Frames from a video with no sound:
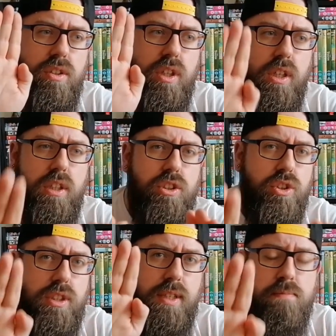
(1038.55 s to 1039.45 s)
It
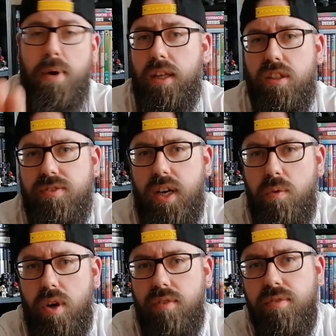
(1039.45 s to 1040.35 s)
just didn't balance very
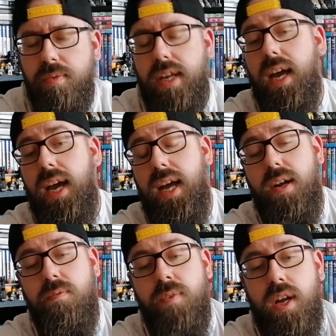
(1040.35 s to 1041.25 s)
well for me.
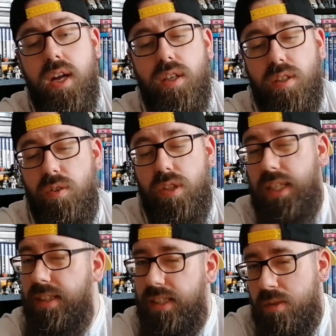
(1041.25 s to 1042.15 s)
So I was a
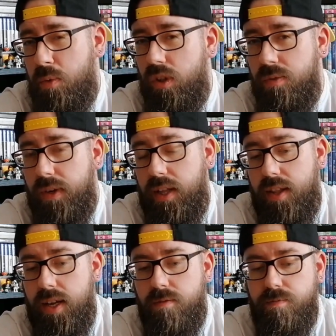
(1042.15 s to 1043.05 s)
little disappointed by
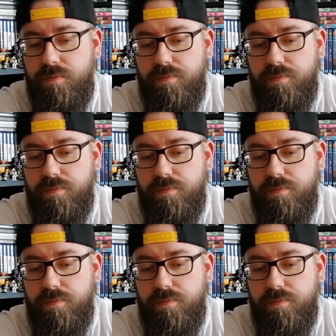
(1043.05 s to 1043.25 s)
that.